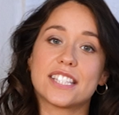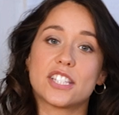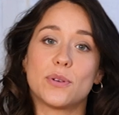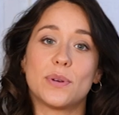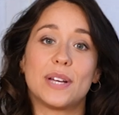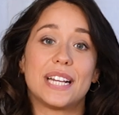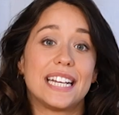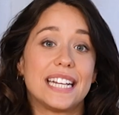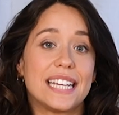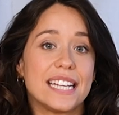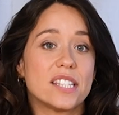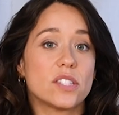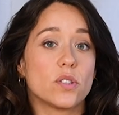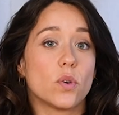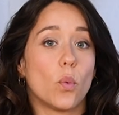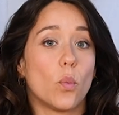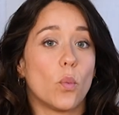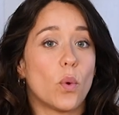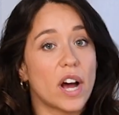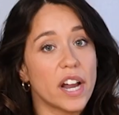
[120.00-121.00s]
to at least
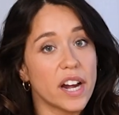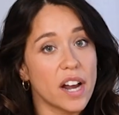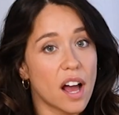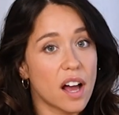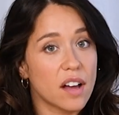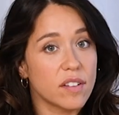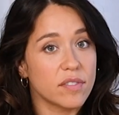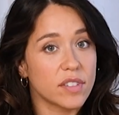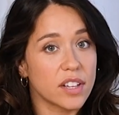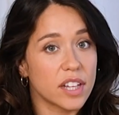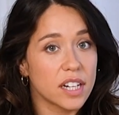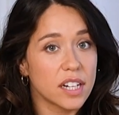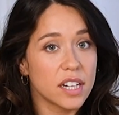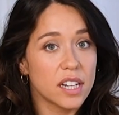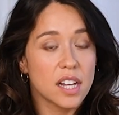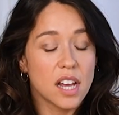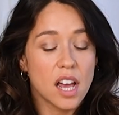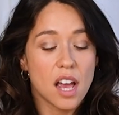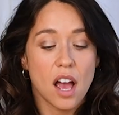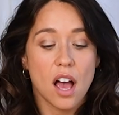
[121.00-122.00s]
one oven,
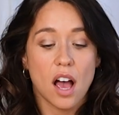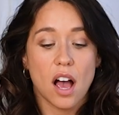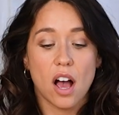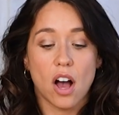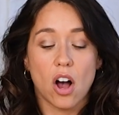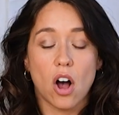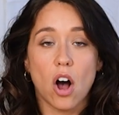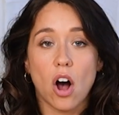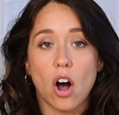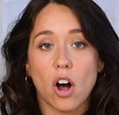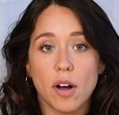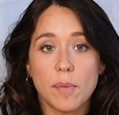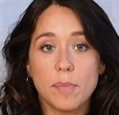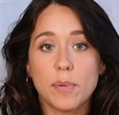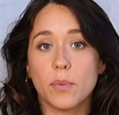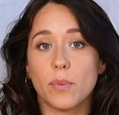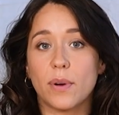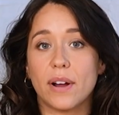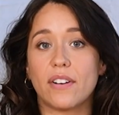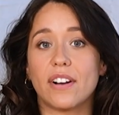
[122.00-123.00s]
a
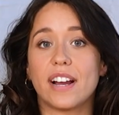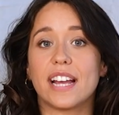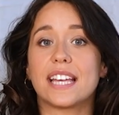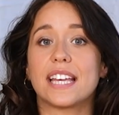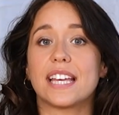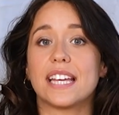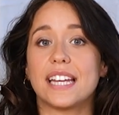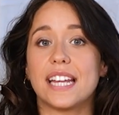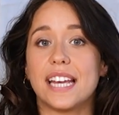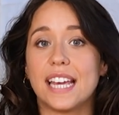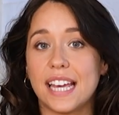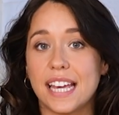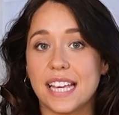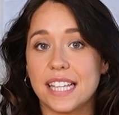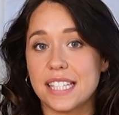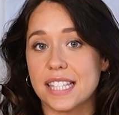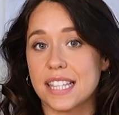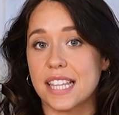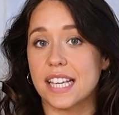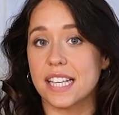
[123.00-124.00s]
hob where I can
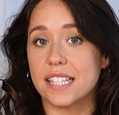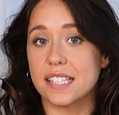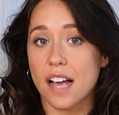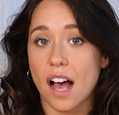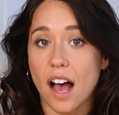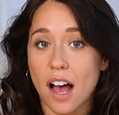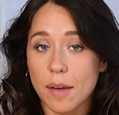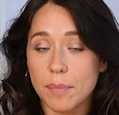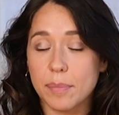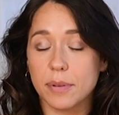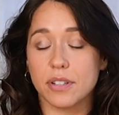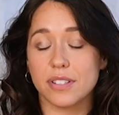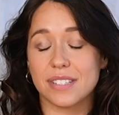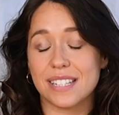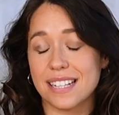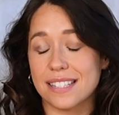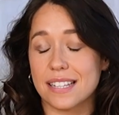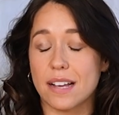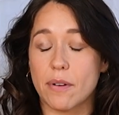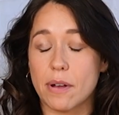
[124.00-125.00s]
heat things up because
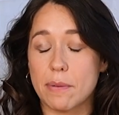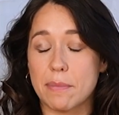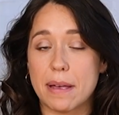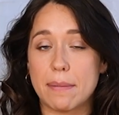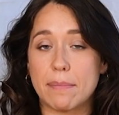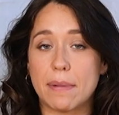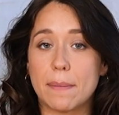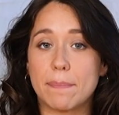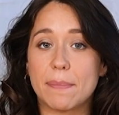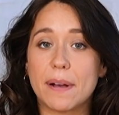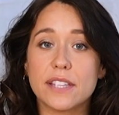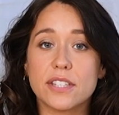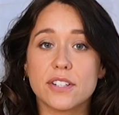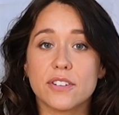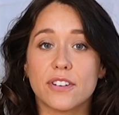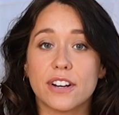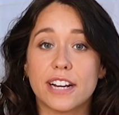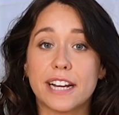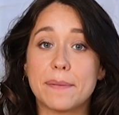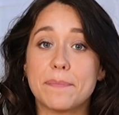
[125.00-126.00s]
that's how I make my
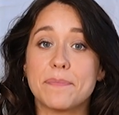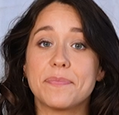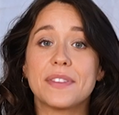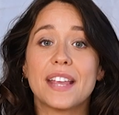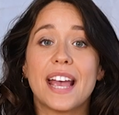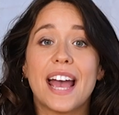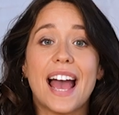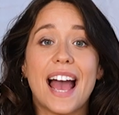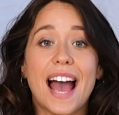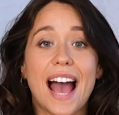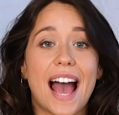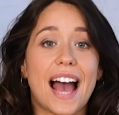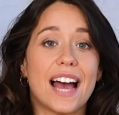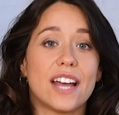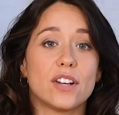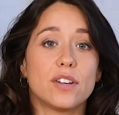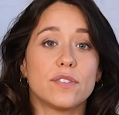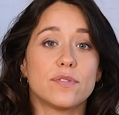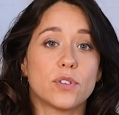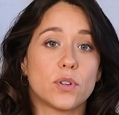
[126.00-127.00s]
buttercream,
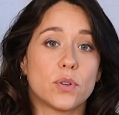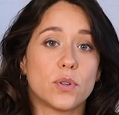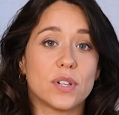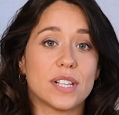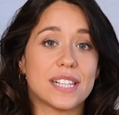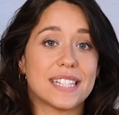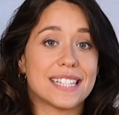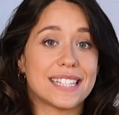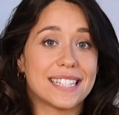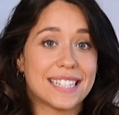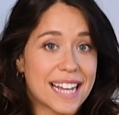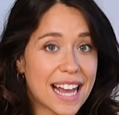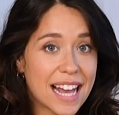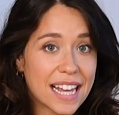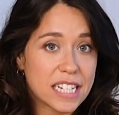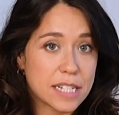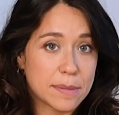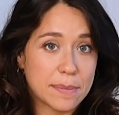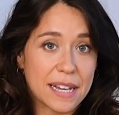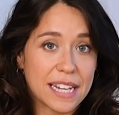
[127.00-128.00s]
and of course,
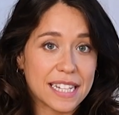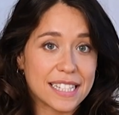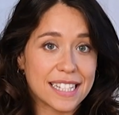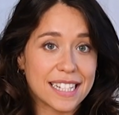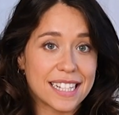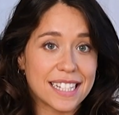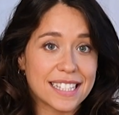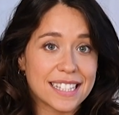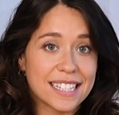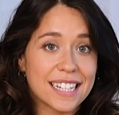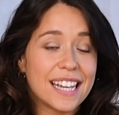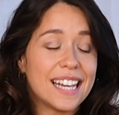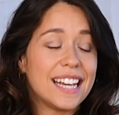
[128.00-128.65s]
stand mixers.